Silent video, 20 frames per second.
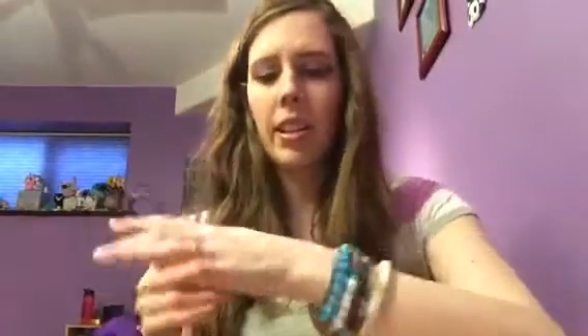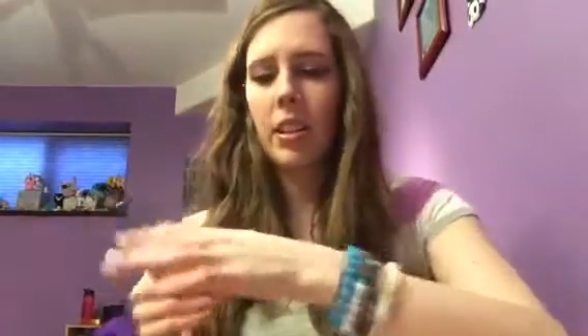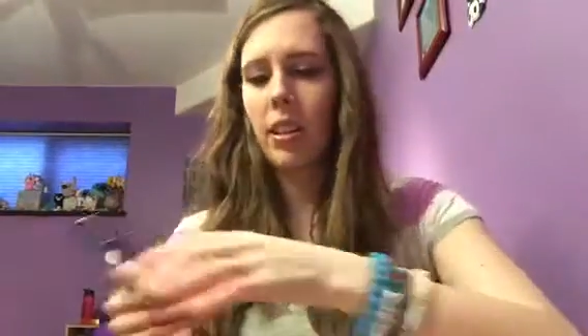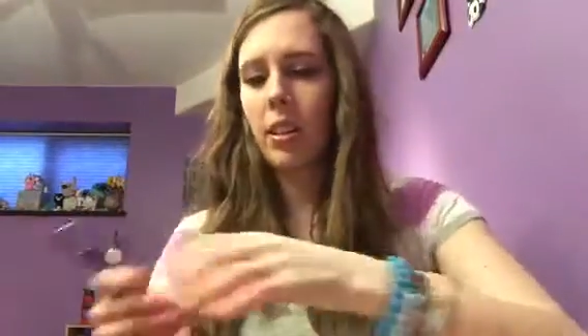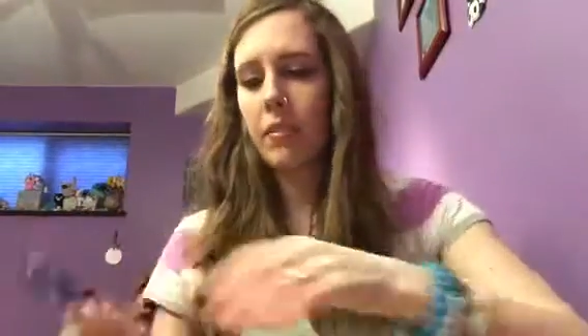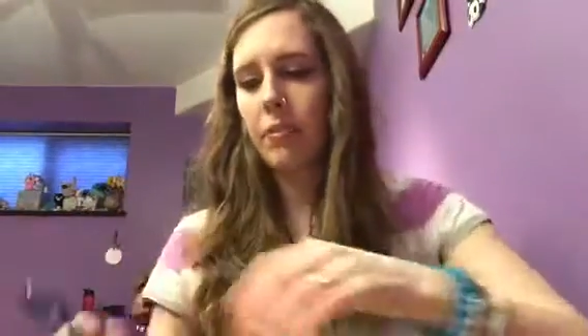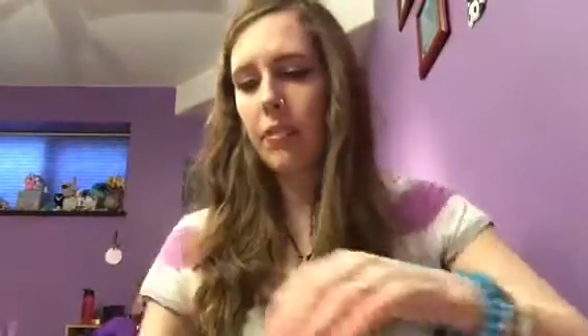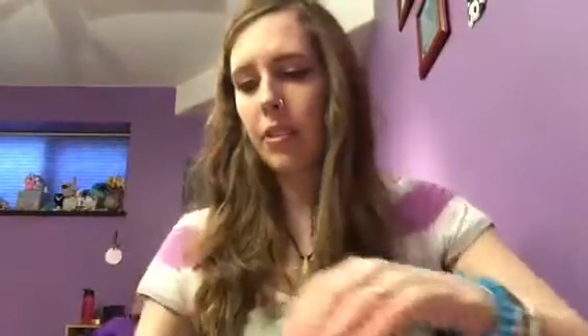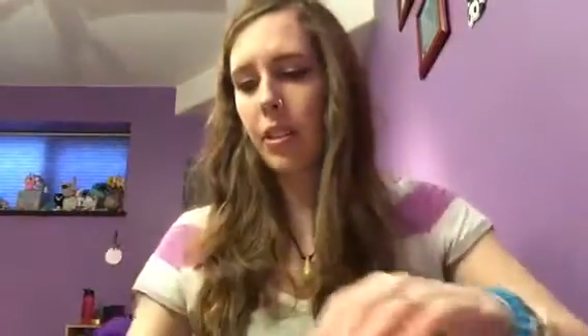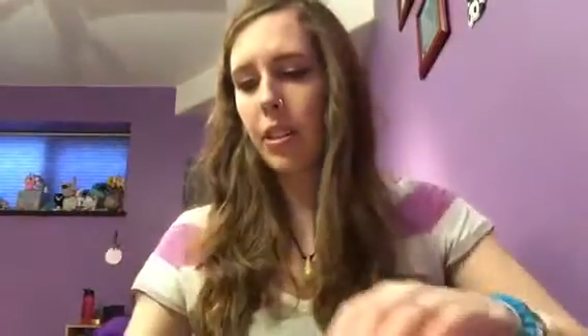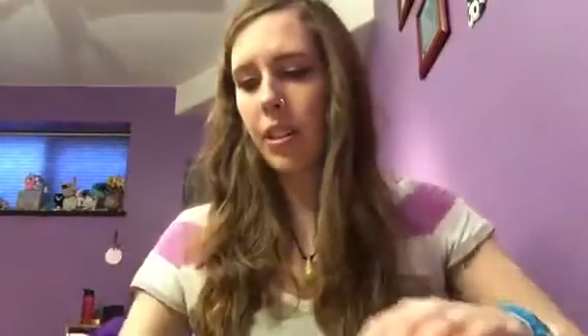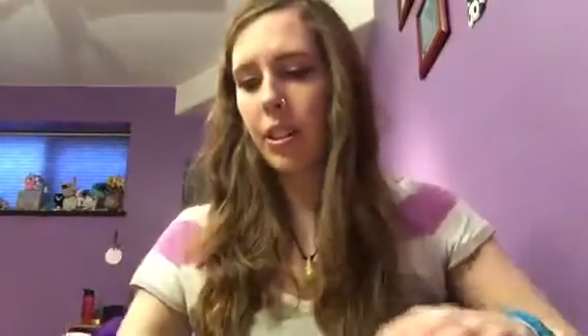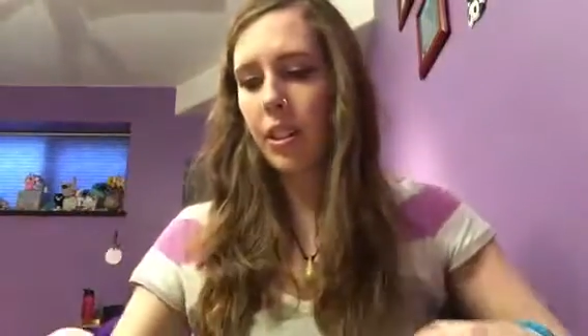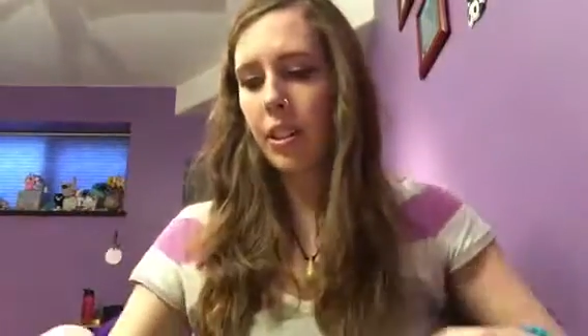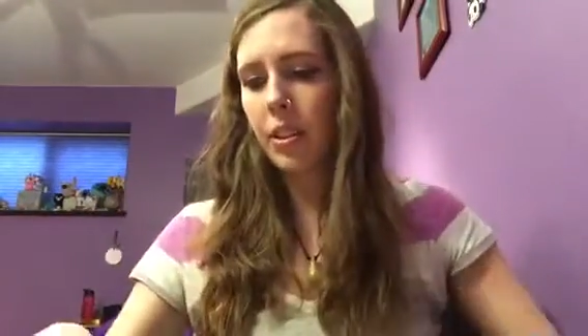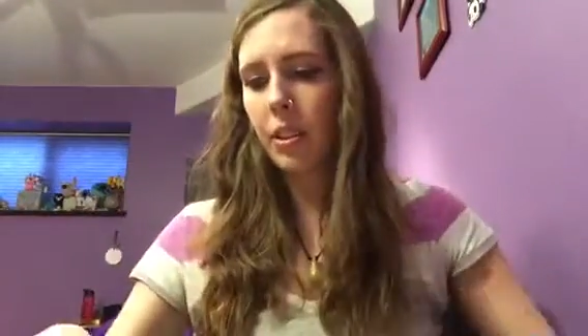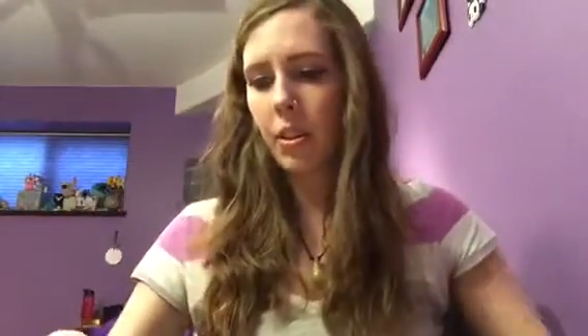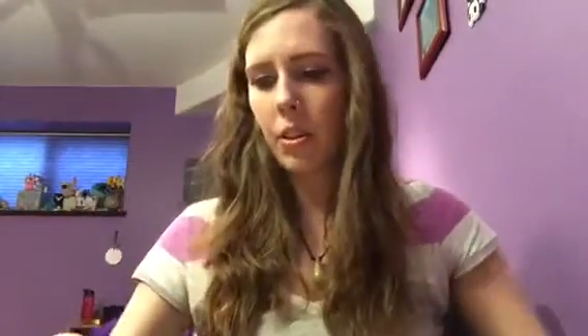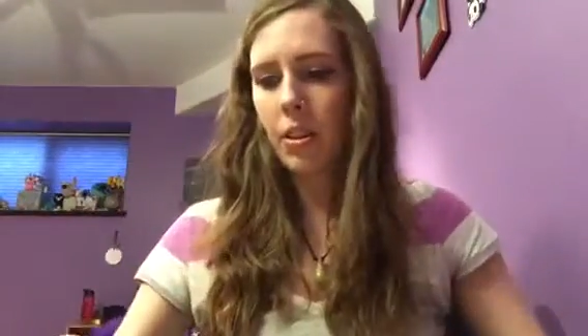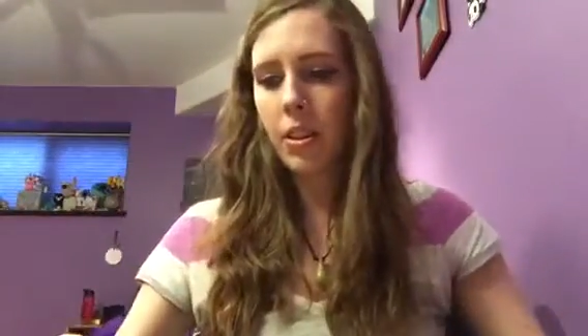not
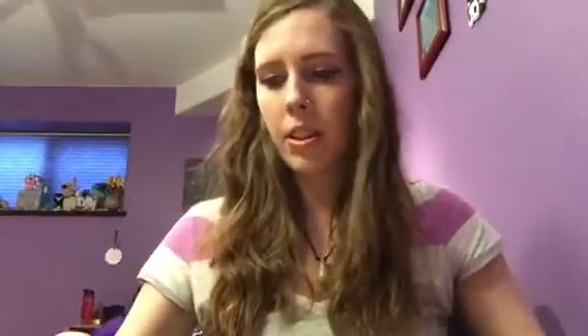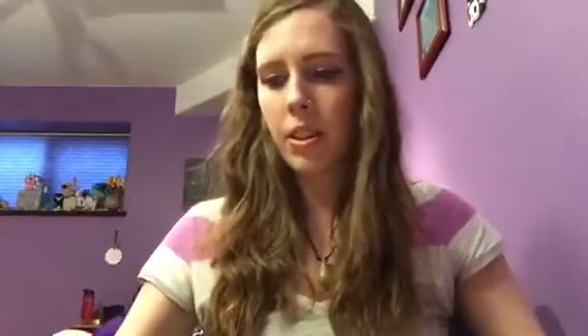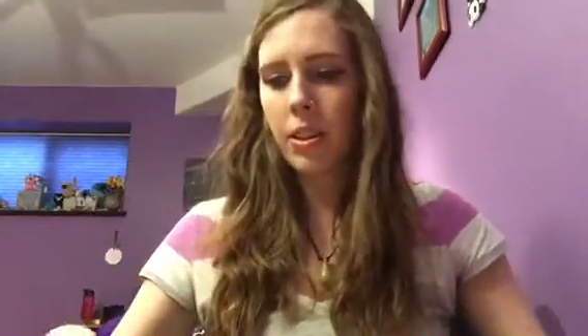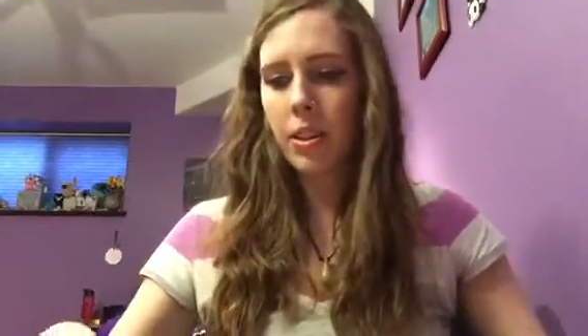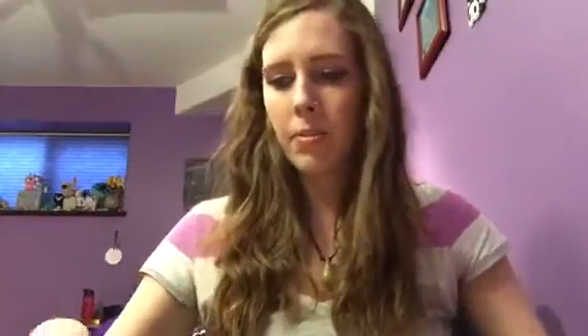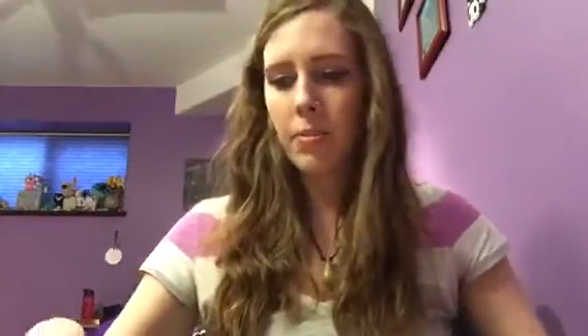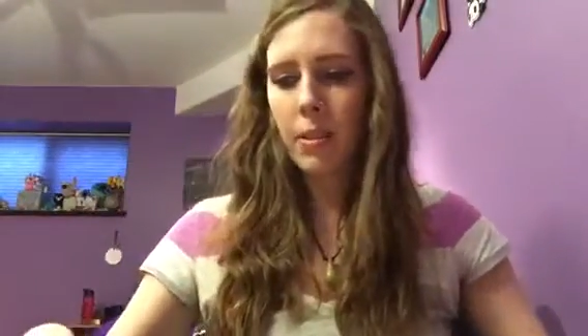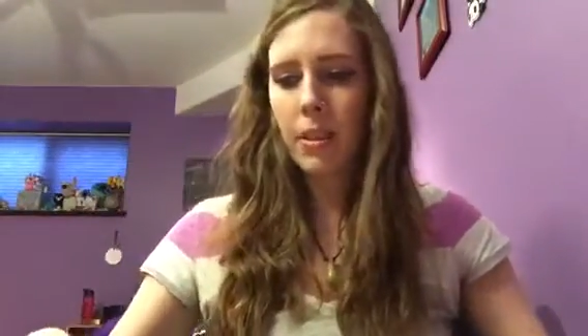feeling the hottest.